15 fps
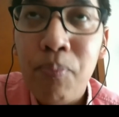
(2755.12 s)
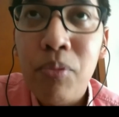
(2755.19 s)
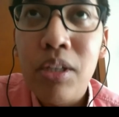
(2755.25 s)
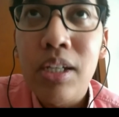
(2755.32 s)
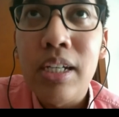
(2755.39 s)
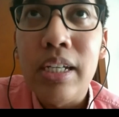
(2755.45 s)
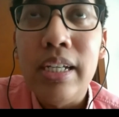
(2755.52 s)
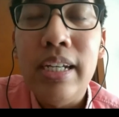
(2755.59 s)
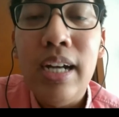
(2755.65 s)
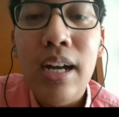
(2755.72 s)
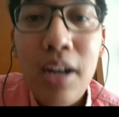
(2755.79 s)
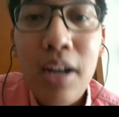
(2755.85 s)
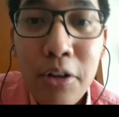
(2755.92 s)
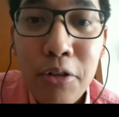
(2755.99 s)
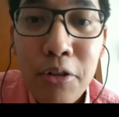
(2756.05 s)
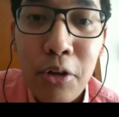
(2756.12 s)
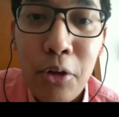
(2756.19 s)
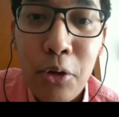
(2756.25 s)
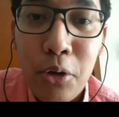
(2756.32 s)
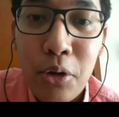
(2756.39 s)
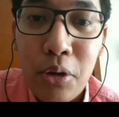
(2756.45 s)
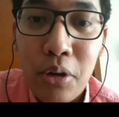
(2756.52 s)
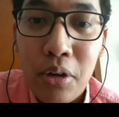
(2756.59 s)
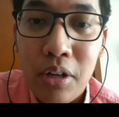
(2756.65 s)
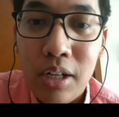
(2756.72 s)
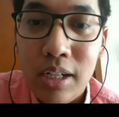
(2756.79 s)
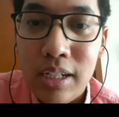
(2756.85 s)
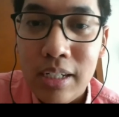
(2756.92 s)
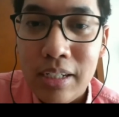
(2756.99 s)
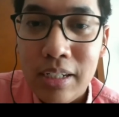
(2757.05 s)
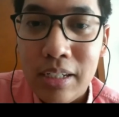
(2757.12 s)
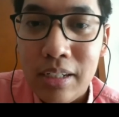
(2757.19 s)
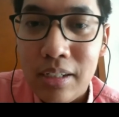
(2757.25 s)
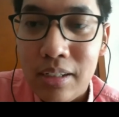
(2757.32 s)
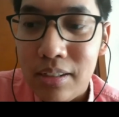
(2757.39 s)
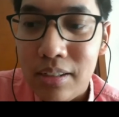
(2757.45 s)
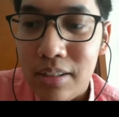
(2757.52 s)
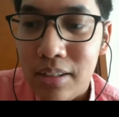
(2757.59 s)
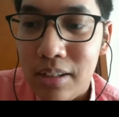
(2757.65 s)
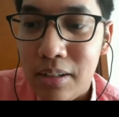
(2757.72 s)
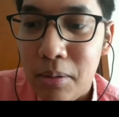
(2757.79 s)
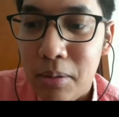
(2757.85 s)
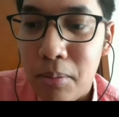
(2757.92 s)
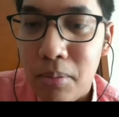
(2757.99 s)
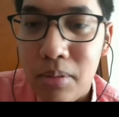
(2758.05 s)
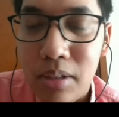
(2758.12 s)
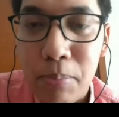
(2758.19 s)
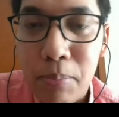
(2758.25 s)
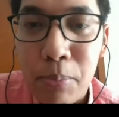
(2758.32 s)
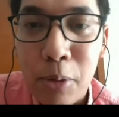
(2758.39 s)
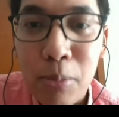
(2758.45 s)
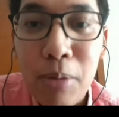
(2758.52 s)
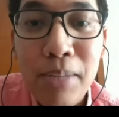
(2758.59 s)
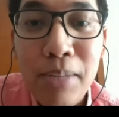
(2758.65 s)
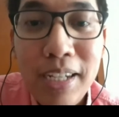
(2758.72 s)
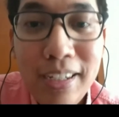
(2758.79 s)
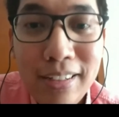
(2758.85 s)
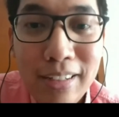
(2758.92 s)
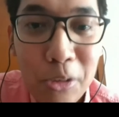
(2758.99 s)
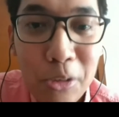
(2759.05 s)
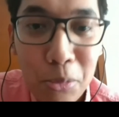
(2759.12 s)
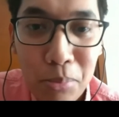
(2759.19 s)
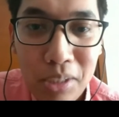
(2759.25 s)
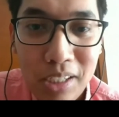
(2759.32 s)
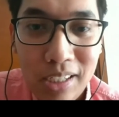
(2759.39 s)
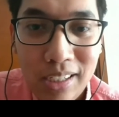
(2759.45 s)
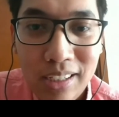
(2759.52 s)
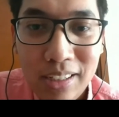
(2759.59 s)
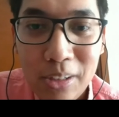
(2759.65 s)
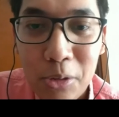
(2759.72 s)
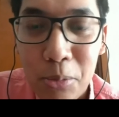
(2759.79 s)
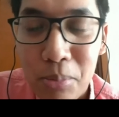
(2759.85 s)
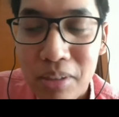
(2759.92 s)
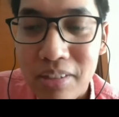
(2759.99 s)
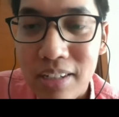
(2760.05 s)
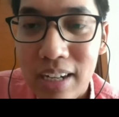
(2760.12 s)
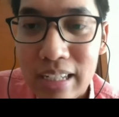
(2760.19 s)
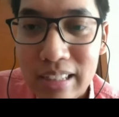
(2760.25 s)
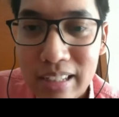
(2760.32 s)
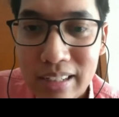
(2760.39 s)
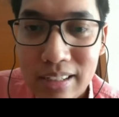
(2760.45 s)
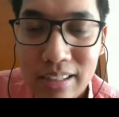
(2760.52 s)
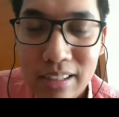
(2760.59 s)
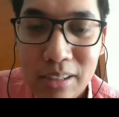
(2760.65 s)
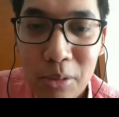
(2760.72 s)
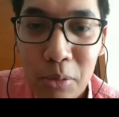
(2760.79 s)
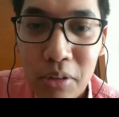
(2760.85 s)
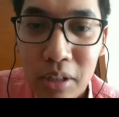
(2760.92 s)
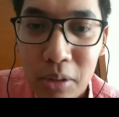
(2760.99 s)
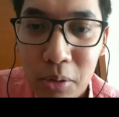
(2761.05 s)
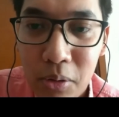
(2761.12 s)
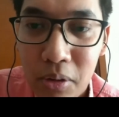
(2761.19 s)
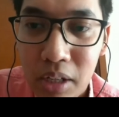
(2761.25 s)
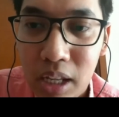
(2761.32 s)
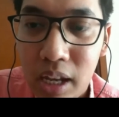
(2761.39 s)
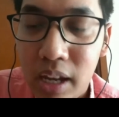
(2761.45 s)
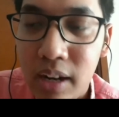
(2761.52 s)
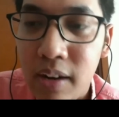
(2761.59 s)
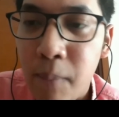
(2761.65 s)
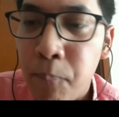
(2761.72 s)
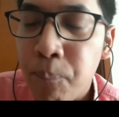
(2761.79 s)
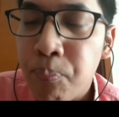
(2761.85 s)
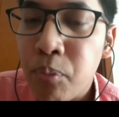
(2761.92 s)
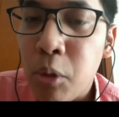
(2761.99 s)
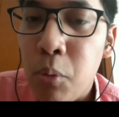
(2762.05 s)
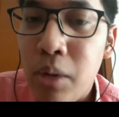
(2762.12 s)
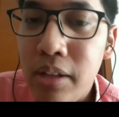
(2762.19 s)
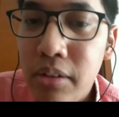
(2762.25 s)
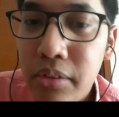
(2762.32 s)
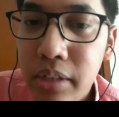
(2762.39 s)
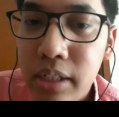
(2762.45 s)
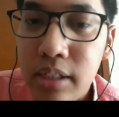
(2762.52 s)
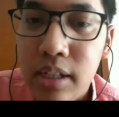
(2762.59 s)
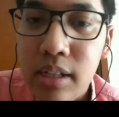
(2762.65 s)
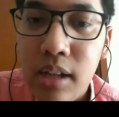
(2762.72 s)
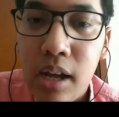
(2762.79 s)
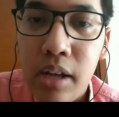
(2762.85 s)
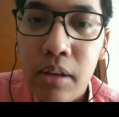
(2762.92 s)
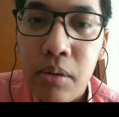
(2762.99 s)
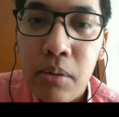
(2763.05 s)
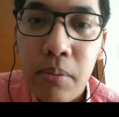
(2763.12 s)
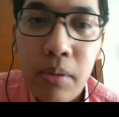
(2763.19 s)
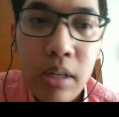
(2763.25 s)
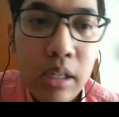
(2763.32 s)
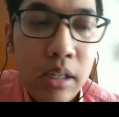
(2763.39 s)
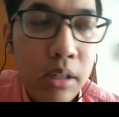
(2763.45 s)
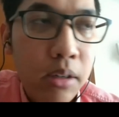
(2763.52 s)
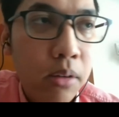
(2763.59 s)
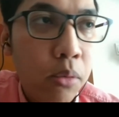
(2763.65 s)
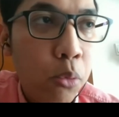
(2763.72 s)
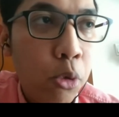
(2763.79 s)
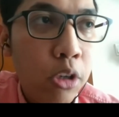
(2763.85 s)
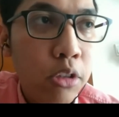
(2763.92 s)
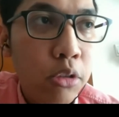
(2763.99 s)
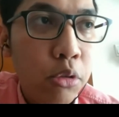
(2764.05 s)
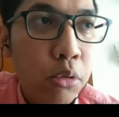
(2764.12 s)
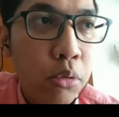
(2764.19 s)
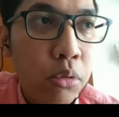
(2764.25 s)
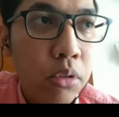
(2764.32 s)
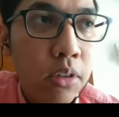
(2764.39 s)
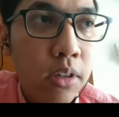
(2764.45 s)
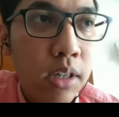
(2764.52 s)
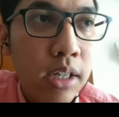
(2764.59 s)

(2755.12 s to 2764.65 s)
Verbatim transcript: enlarge your uh, probability to be to be selected to the court and one thing that i uh, want to uh,